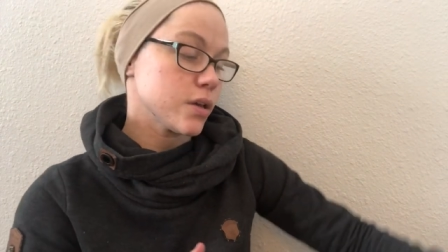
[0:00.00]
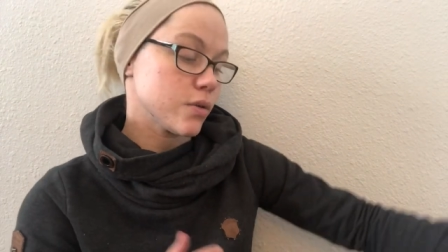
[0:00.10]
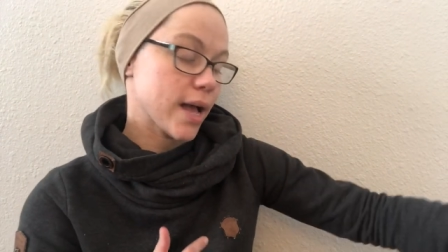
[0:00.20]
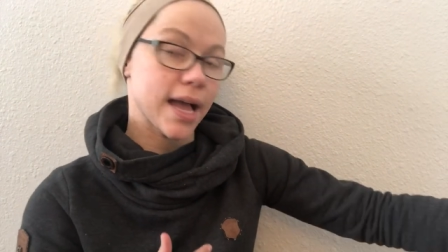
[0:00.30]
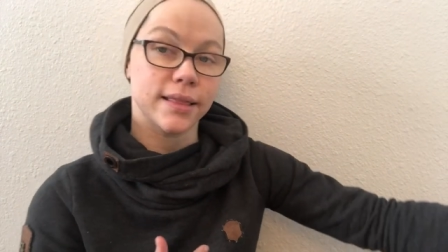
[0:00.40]

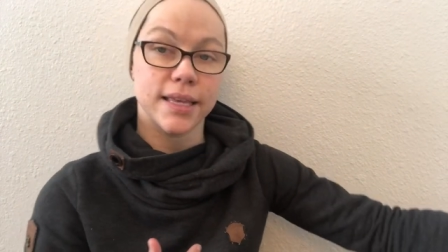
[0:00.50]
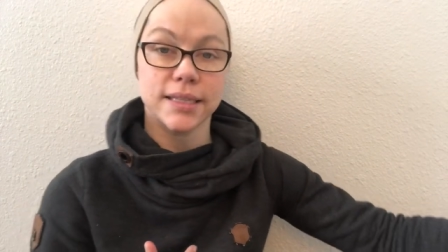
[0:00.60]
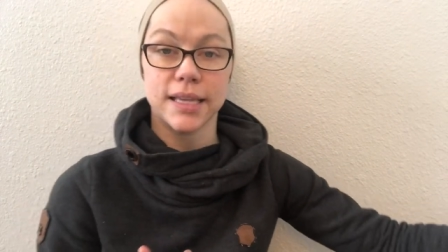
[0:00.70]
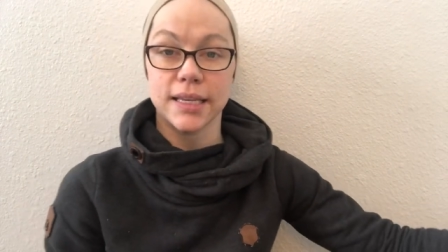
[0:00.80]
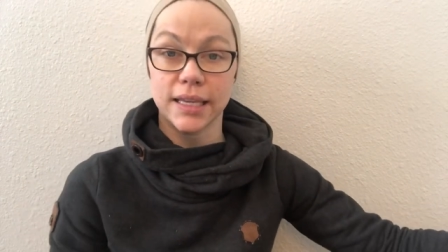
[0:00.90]
who had
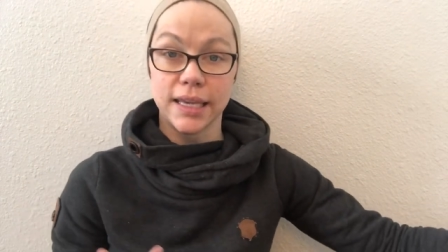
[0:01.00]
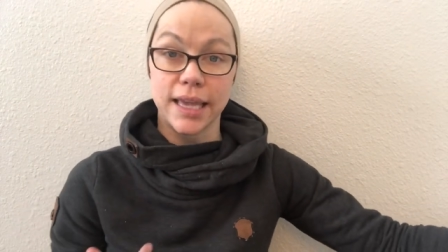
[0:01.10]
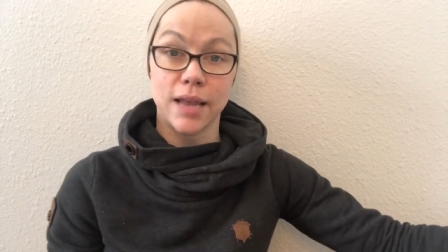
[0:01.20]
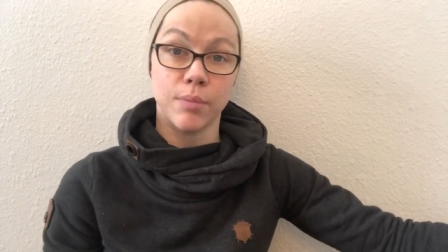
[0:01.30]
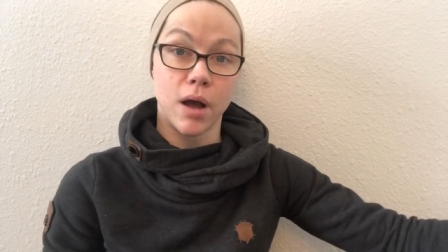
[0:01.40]
this and
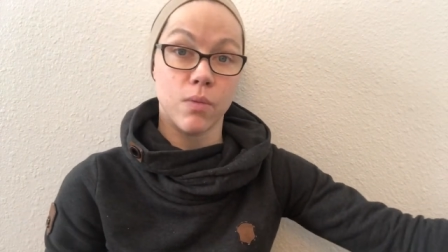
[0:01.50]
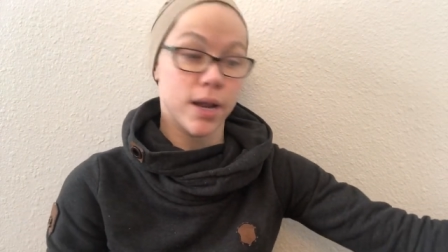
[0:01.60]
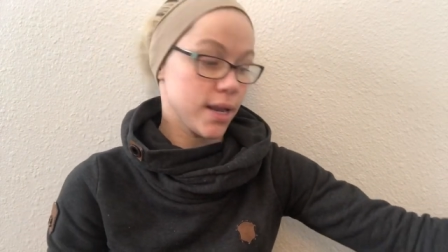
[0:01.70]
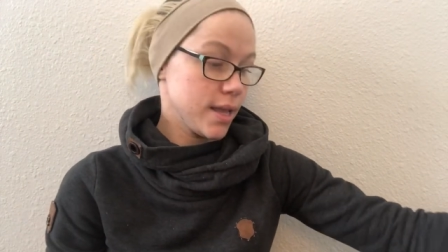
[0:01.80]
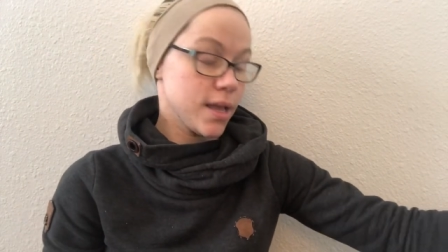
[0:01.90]
he had bought
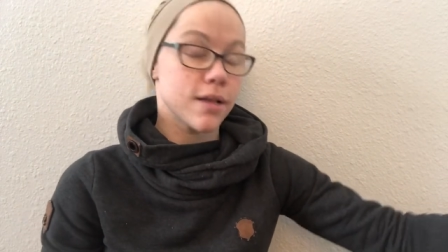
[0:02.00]
one.